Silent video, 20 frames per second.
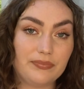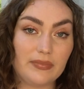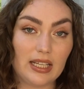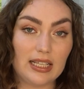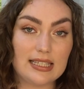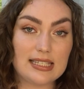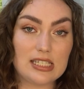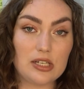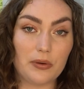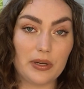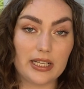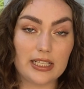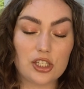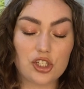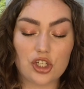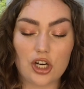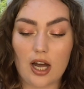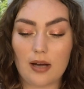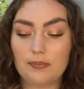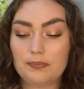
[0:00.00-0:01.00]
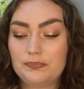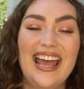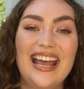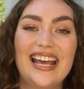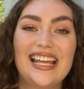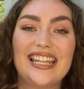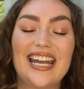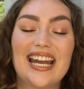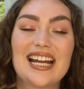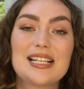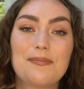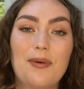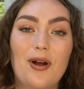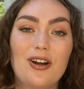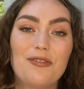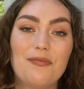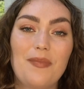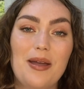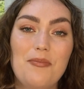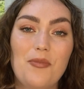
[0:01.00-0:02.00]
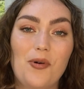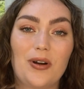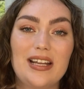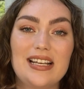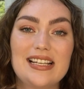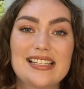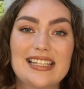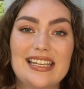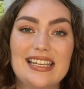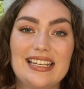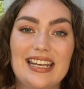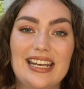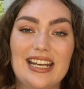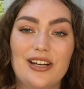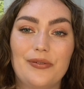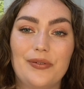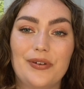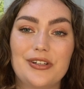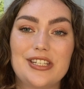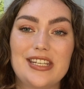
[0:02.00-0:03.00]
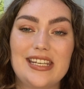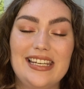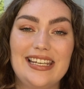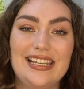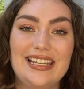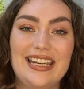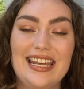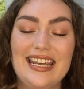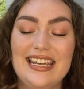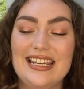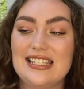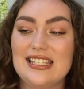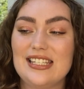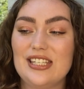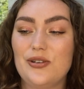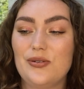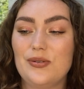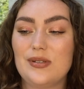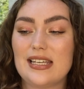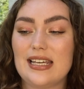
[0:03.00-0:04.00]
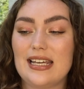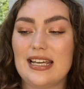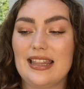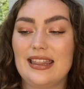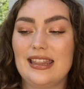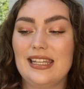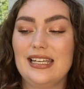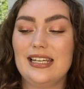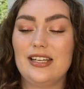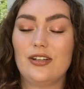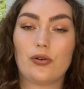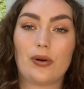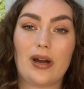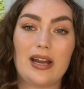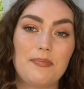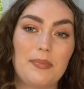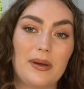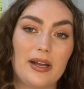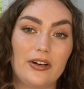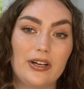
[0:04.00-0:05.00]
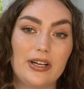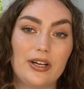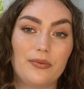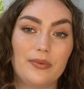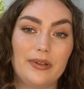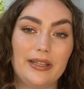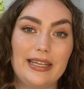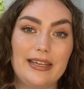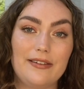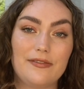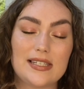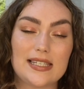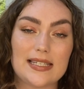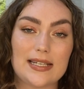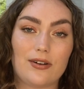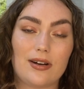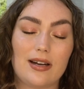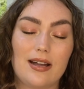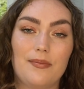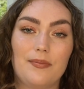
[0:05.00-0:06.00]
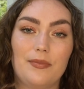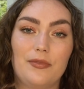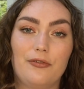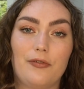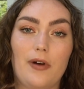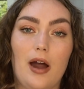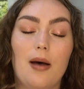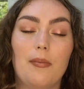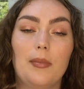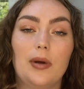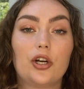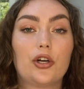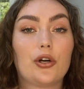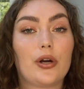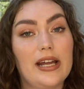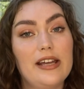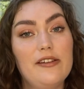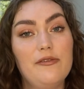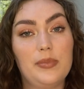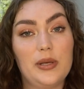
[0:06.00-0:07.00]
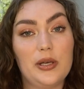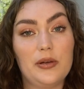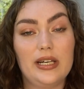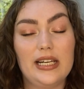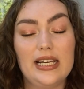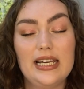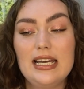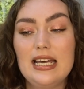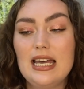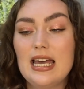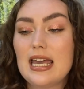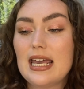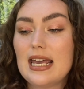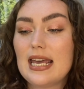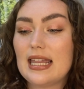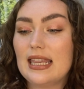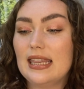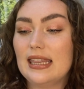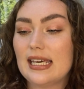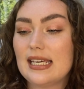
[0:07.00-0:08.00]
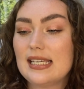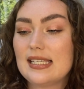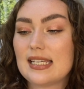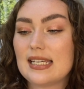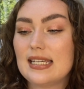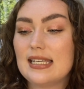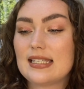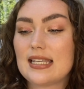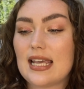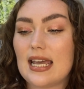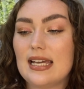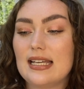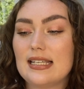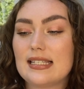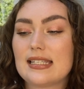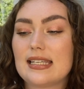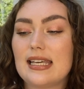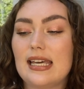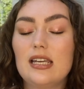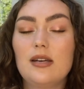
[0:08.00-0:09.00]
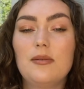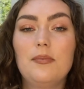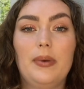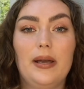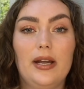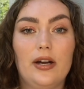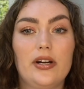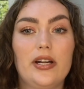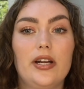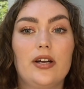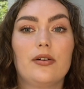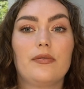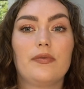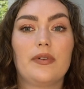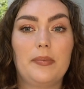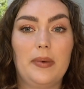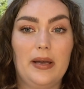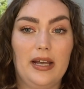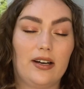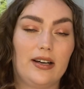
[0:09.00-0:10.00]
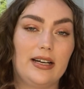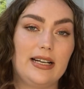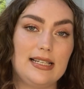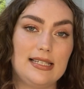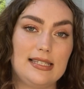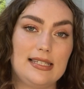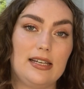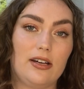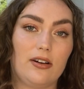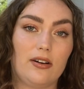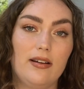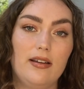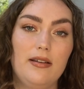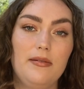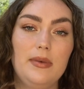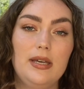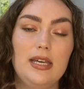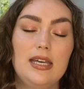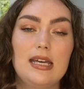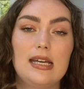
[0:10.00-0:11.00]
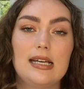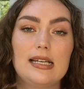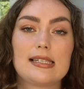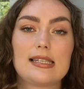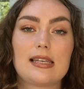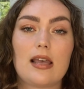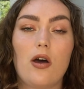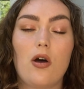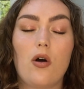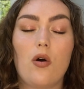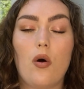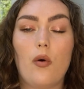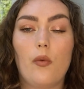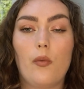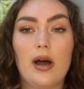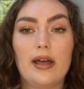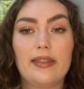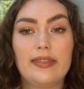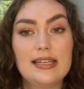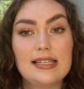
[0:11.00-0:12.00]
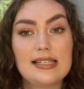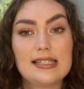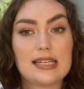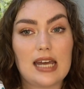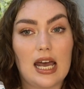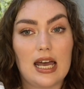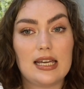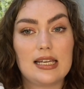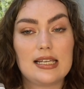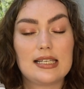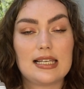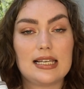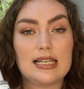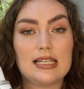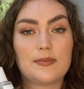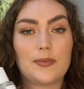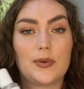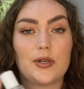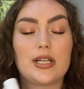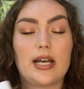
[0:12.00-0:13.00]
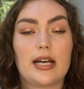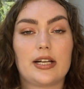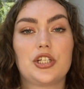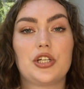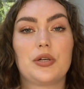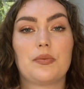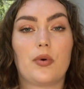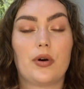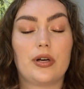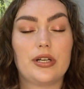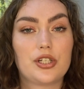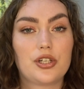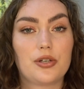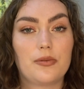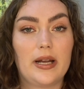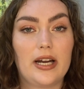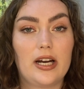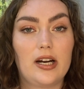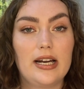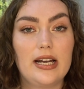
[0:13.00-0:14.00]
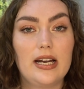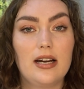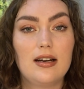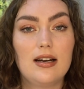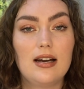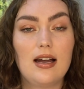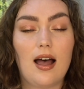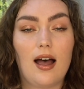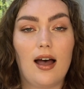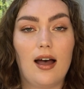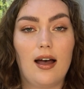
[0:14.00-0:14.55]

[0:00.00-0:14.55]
it's doing its job. The next part of my morning skincare routine is using the Great Barrier Relief Serum from Crave Beauty. This is a skin barrier repairing serum. So what this does is protect your moisture barrier.